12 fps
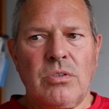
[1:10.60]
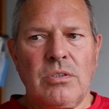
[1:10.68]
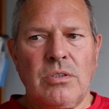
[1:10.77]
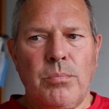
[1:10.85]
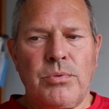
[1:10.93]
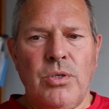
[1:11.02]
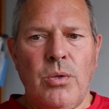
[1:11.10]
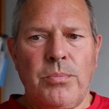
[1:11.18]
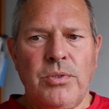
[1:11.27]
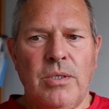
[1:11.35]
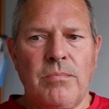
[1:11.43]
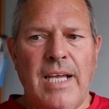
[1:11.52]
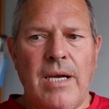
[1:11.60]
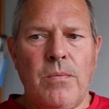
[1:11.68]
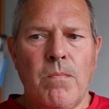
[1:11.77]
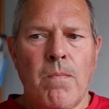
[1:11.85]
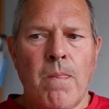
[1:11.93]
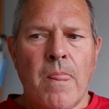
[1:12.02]
is appropriate. Now
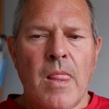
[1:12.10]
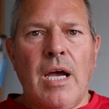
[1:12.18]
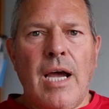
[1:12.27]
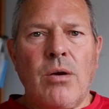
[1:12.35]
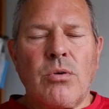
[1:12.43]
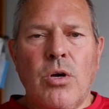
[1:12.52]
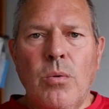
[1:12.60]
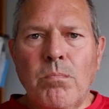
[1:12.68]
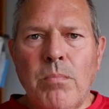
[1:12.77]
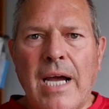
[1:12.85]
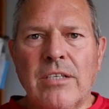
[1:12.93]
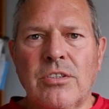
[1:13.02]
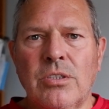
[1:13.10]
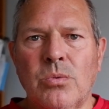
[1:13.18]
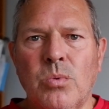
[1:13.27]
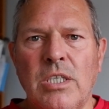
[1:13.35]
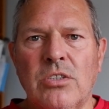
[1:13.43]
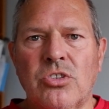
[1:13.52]
I'll come back to the
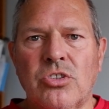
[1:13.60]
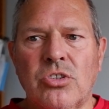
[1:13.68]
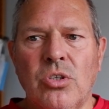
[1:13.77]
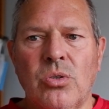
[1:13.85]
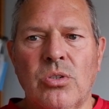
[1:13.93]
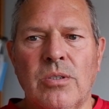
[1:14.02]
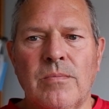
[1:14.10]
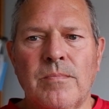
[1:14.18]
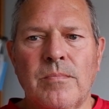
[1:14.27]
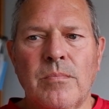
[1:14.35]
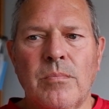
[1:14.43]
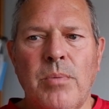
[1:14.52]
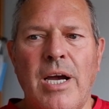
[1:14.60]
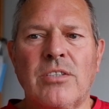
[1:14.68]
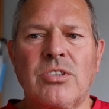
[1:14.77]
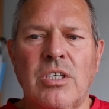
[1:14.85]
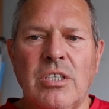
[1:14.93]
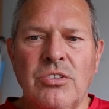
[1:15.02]
word should, but
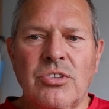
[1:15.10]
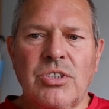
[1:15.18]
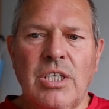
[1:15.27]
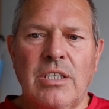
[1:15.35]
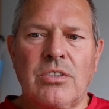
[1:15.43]
as you can see